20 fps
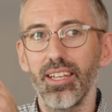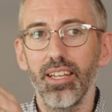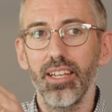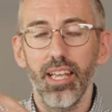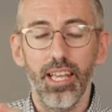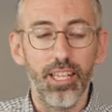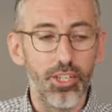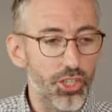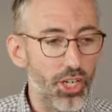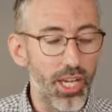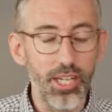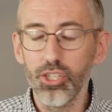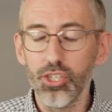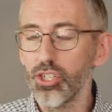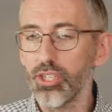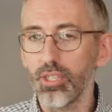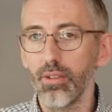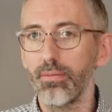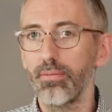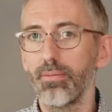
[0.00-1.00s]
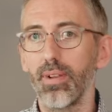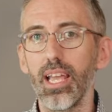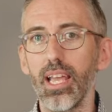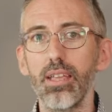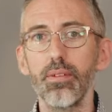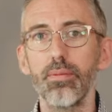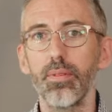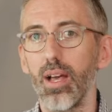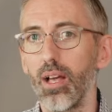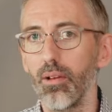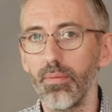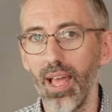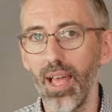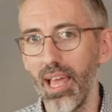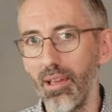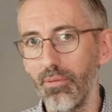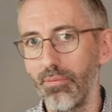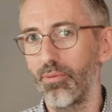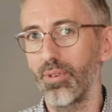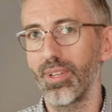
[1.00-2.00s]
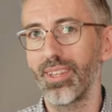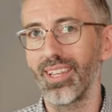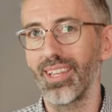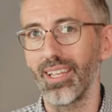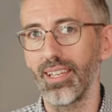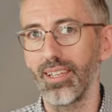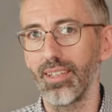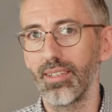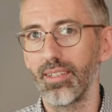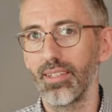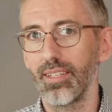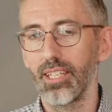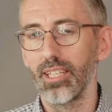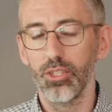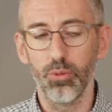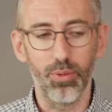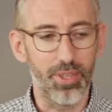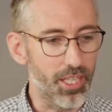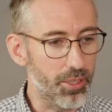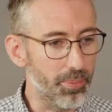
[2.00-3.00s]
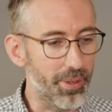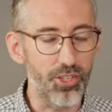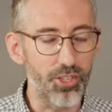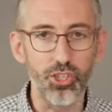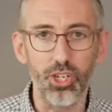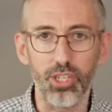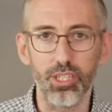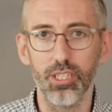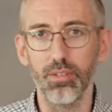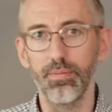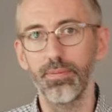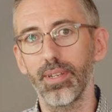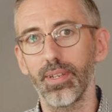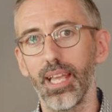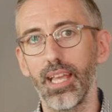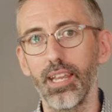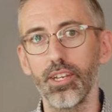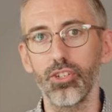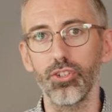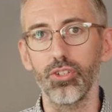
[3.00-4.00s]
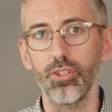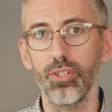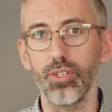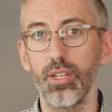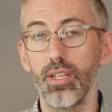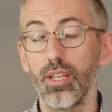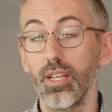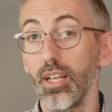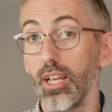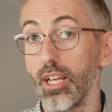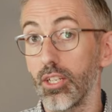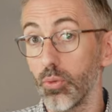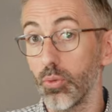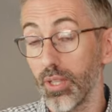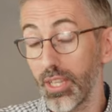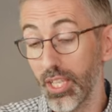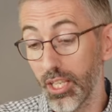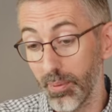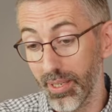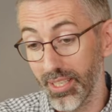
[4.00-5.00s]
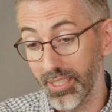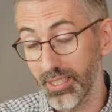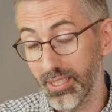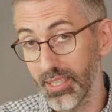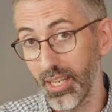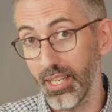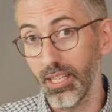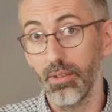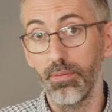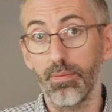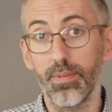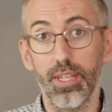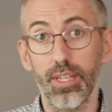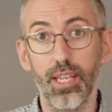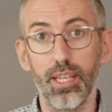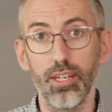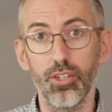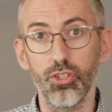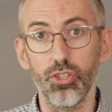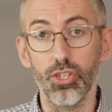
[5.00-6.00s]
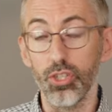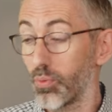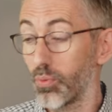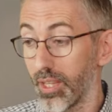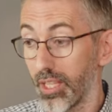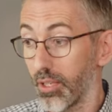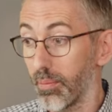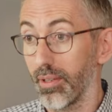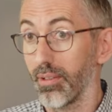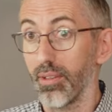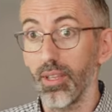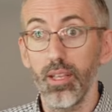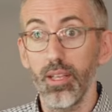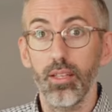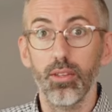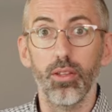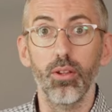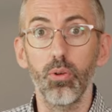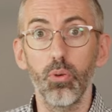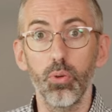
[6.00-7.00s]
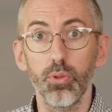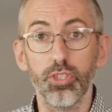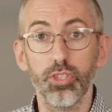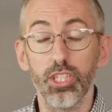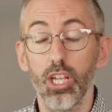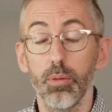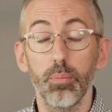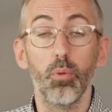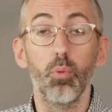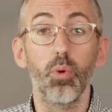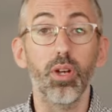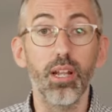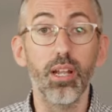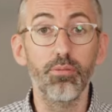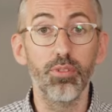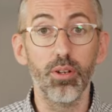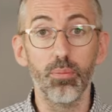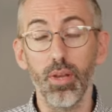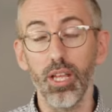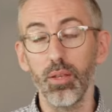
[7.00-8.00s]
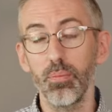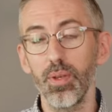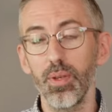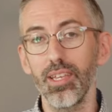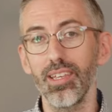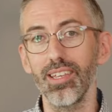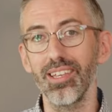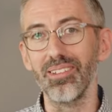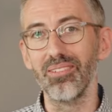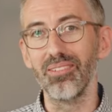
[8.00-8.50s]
it changes the flavour of everything. As we think about justification, as we think about sanctification, as we think about the Lord's Supper, whatever it may be.